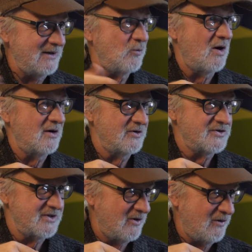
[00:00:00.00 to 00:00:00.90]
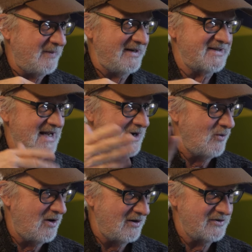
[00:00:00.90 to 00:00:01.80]
like Walker's Low, but it's not
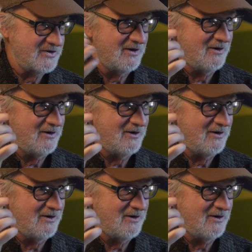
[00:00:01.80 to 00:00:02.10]
Walker's